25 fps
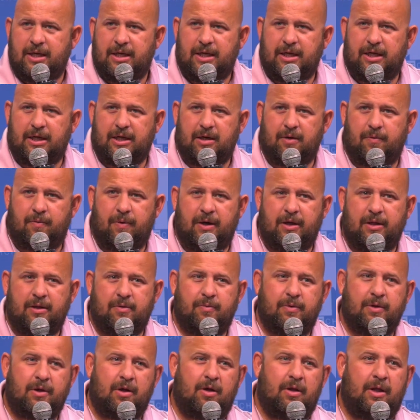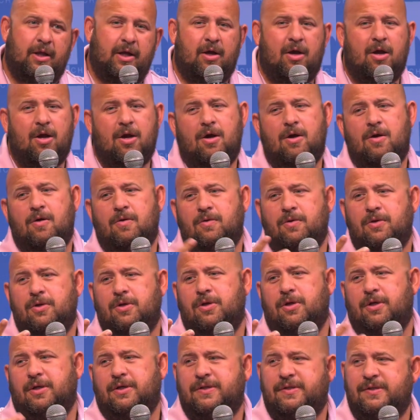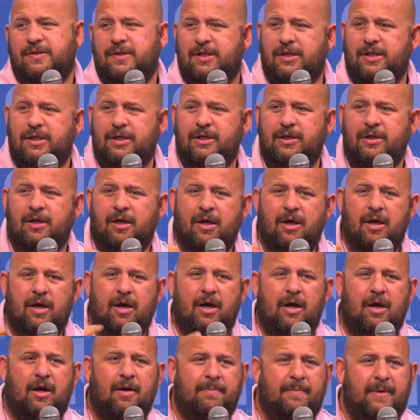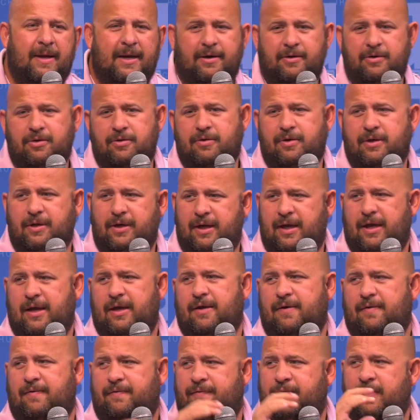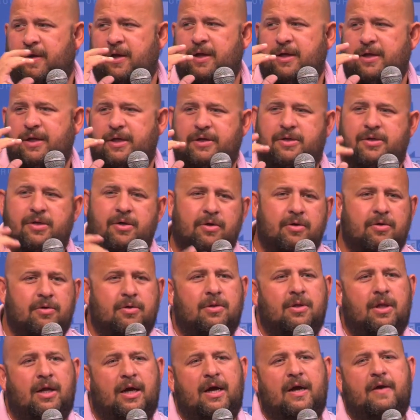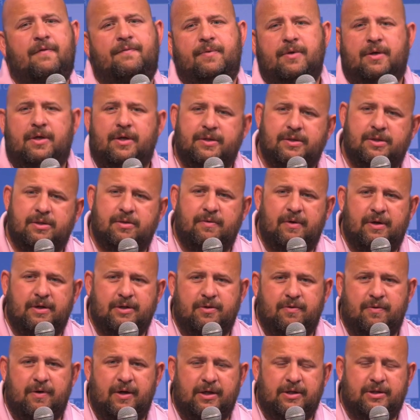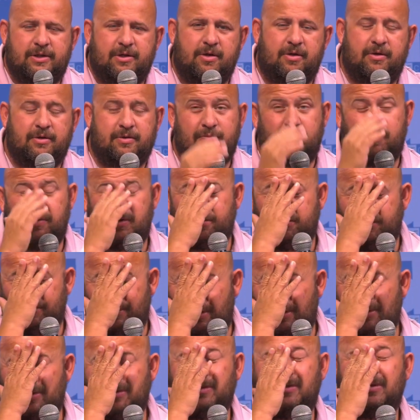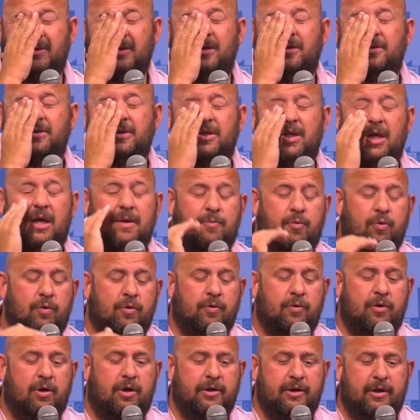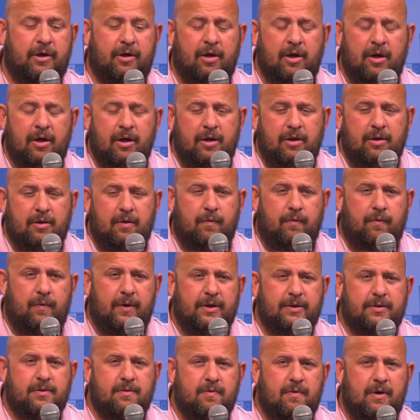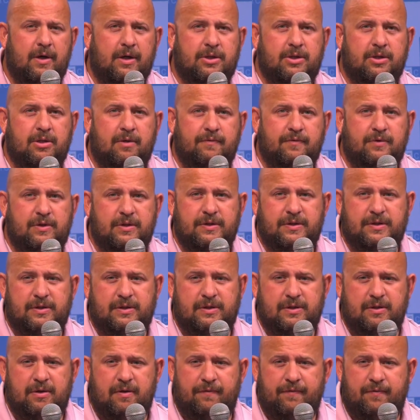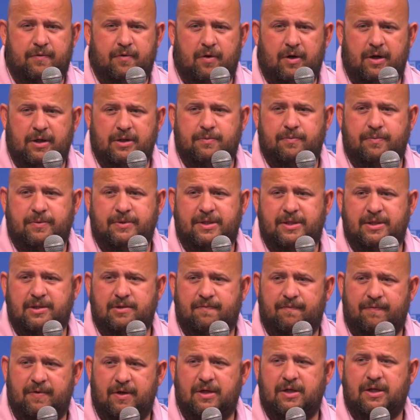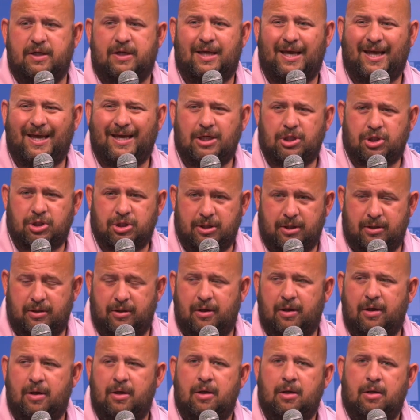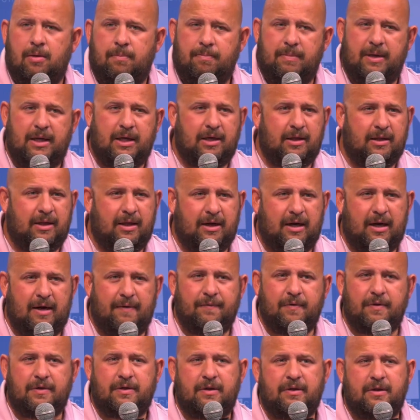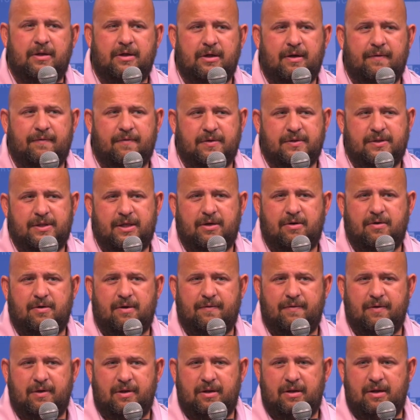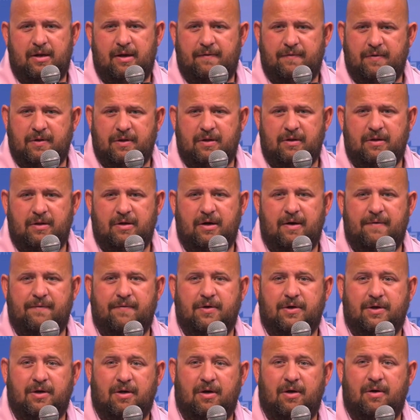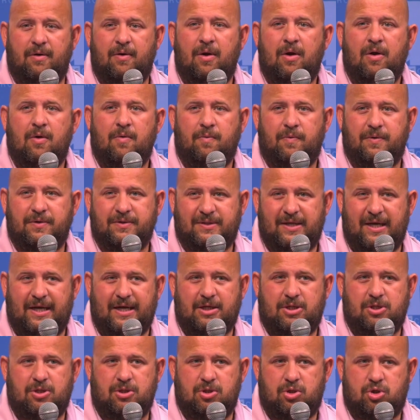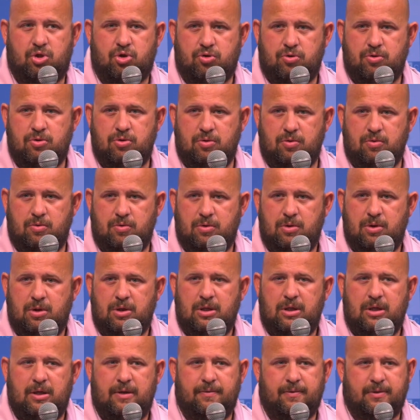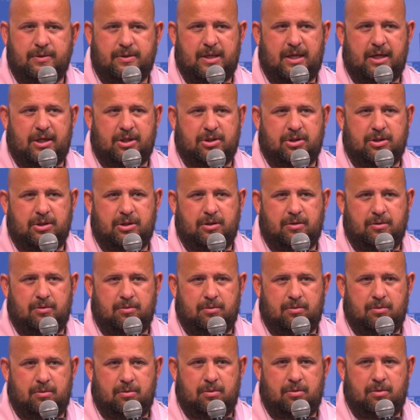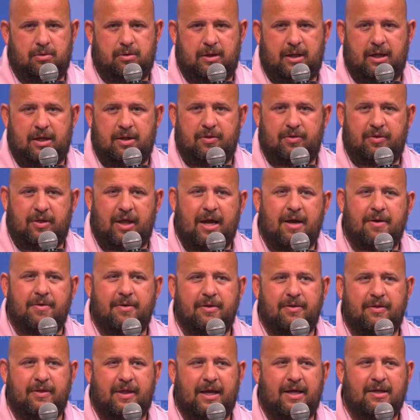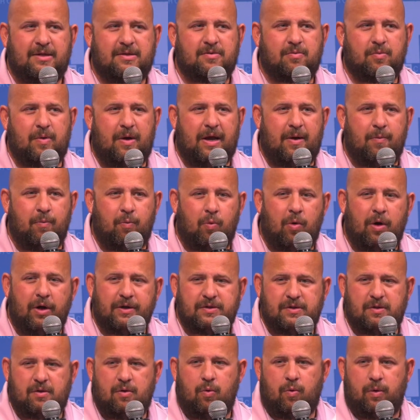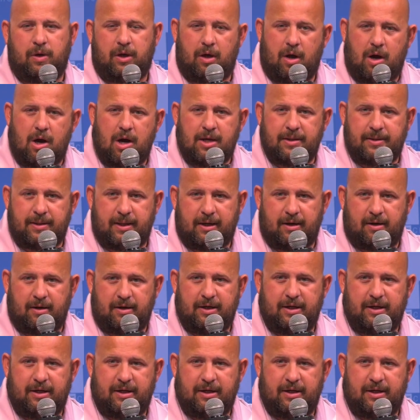in a way that we go, like, oh, look, see, um, now you can have eternal life because mm-hmm. of the resurrection. Because, well, there's, there's a lot more going on there. The resurrection mm-hmm. of Jesus of Christ was his vindication, mm-hmm. meaning that everything that he ever said or every, everything that he ever done mm-hmm. was actually true. Yeah. It was actually that that that's what's going on there.